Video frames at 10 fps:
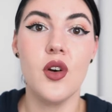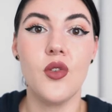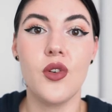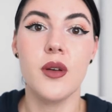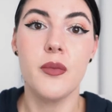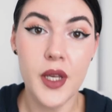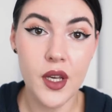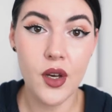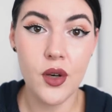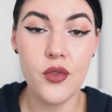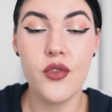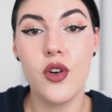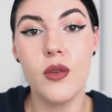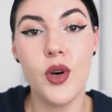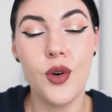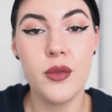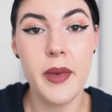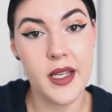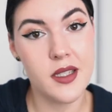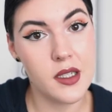or Pinko, from Old
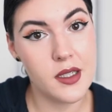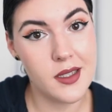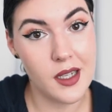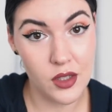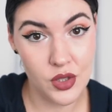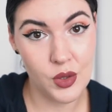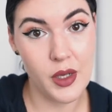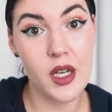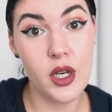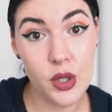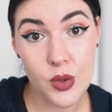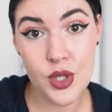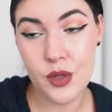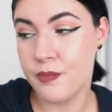Bastards Tattoo in Cluj.